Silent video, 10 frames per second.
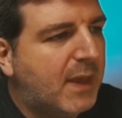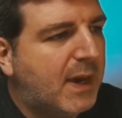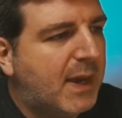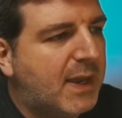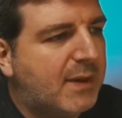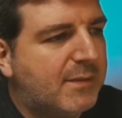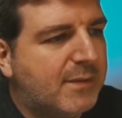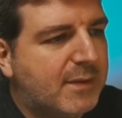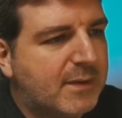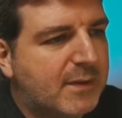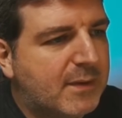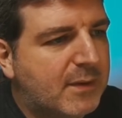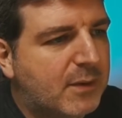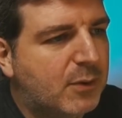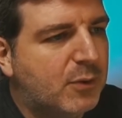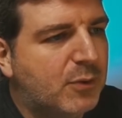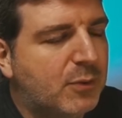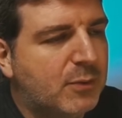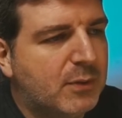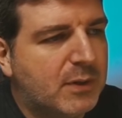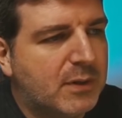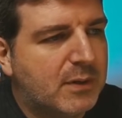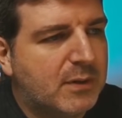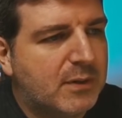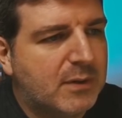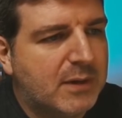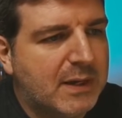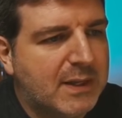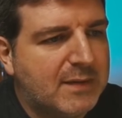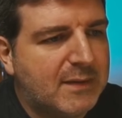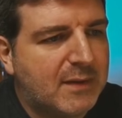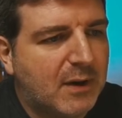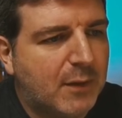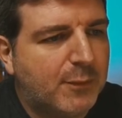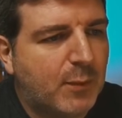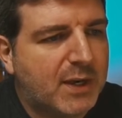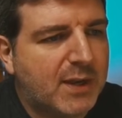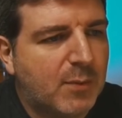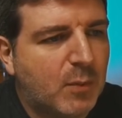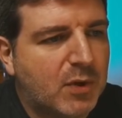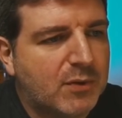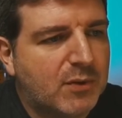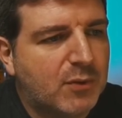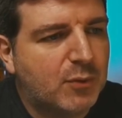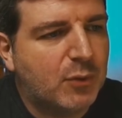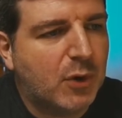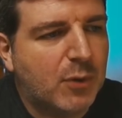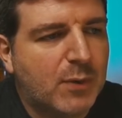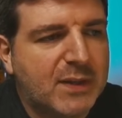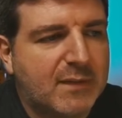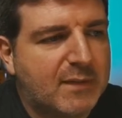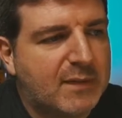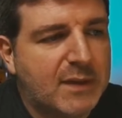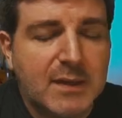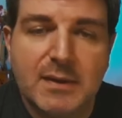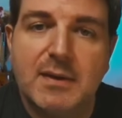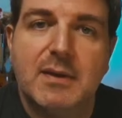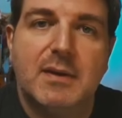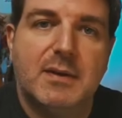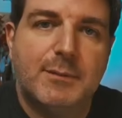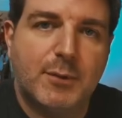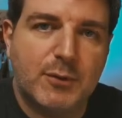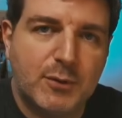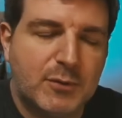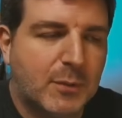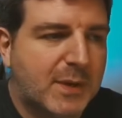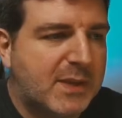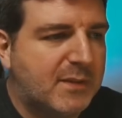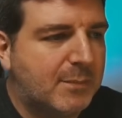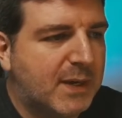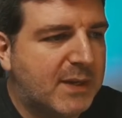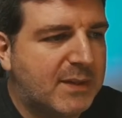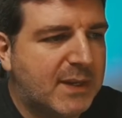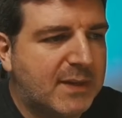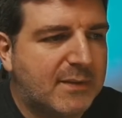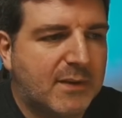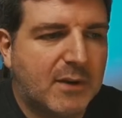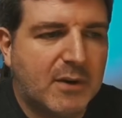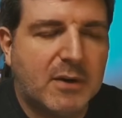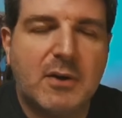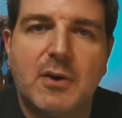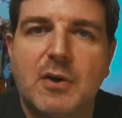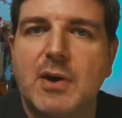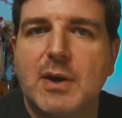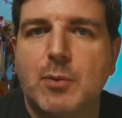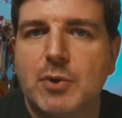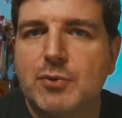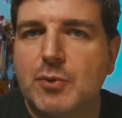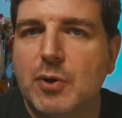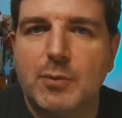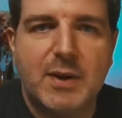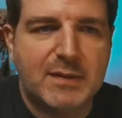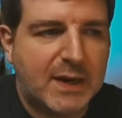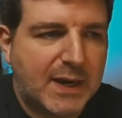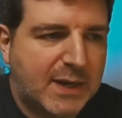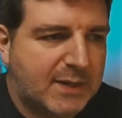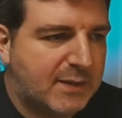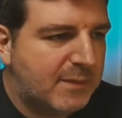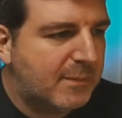I have a new list of what I want to always see for customizing my text, or all I want to always hide.